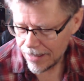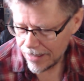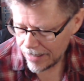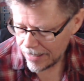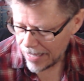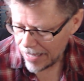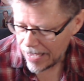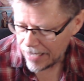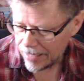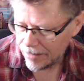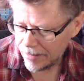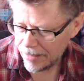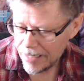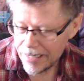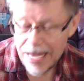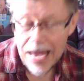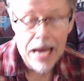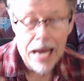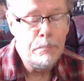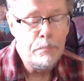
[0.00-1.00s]
Yeah,
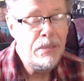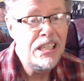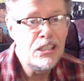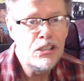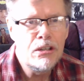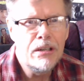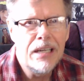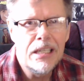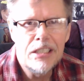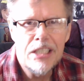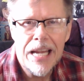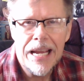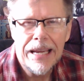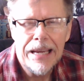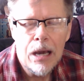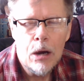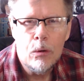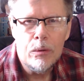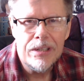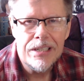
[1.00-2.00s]
and be sure to check
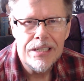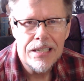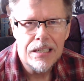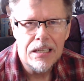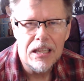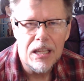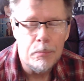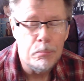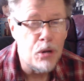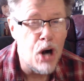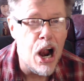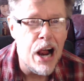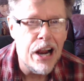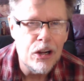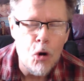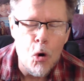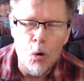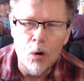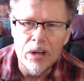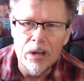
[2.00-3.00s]
out the Prog
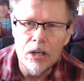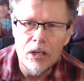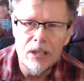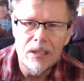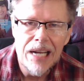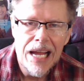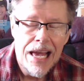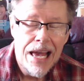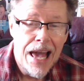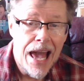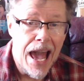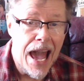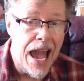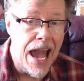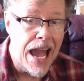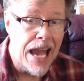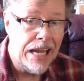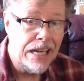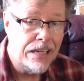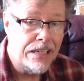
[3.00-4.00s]
Corner
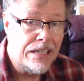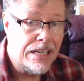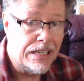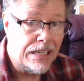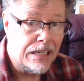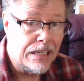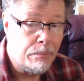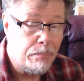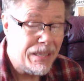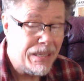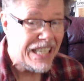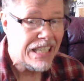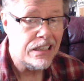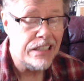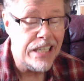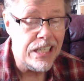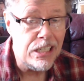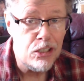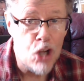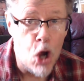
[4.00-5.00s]
and
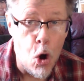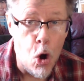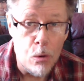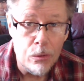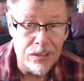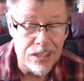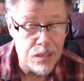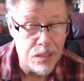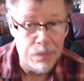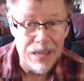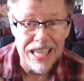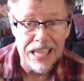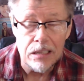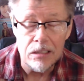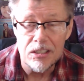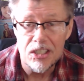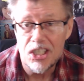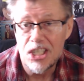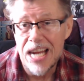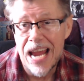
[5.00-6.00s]
Beatly Tones
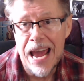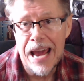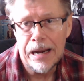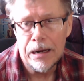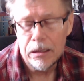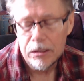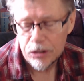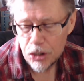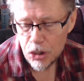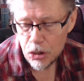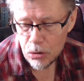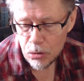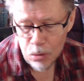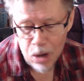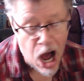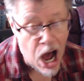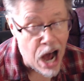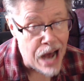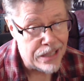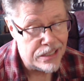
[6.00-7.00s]
Beatles channel. Two
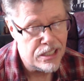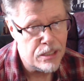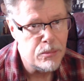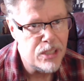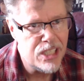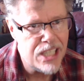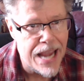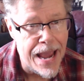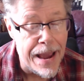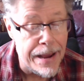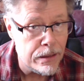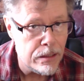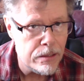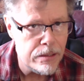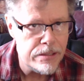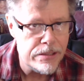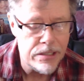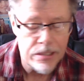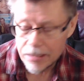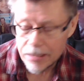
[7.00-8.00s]
awesome
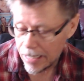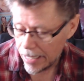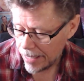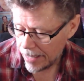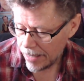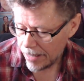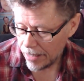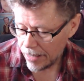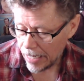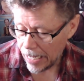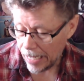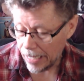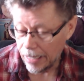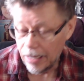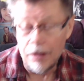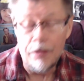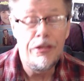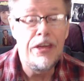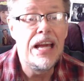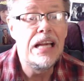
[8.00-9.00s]
channels.
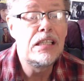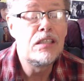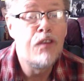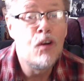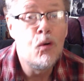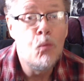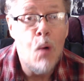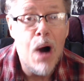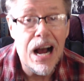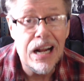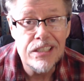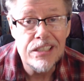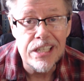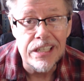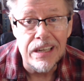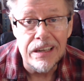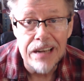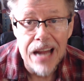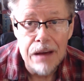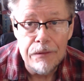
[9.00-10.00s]
Thanks for watching
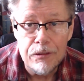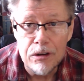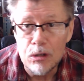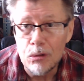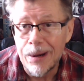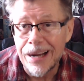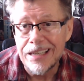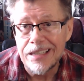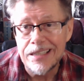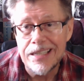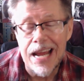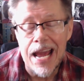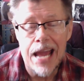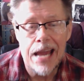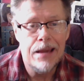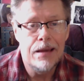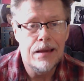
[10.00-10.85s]
and have a great day.